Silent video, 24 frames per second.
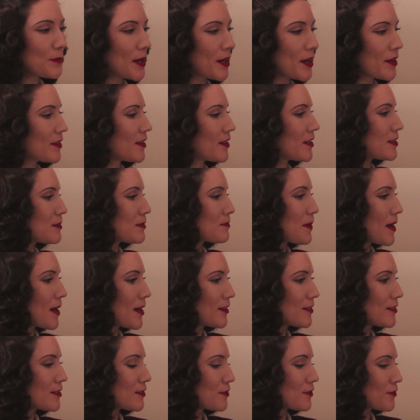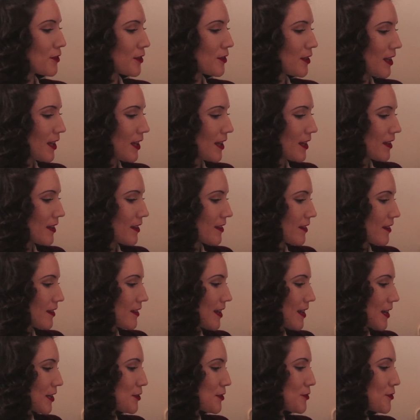wear this belt for like the
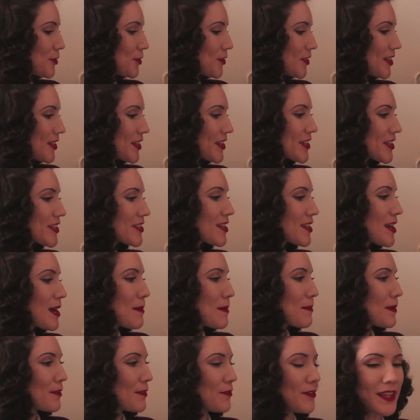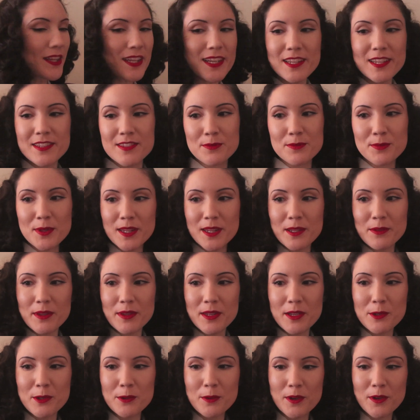next few years, but I feel like it's really,
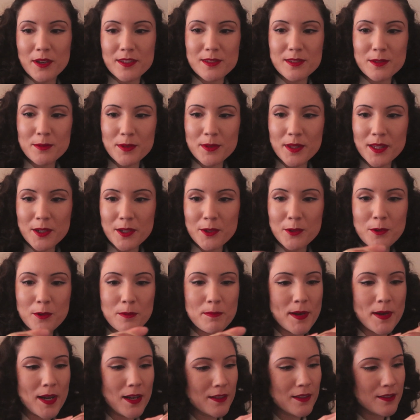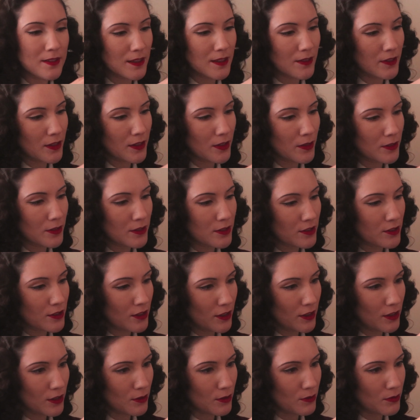really cool. It's a really cool belt, even though it's
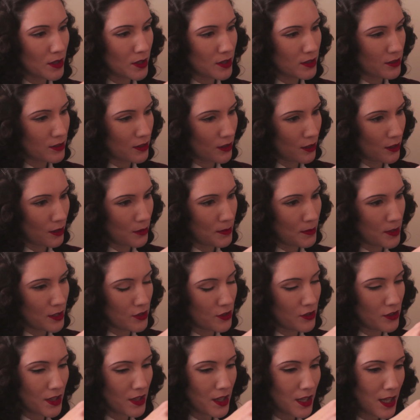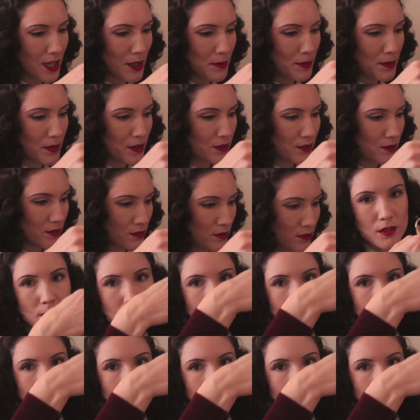starting to rust a little bit. Should I keep this?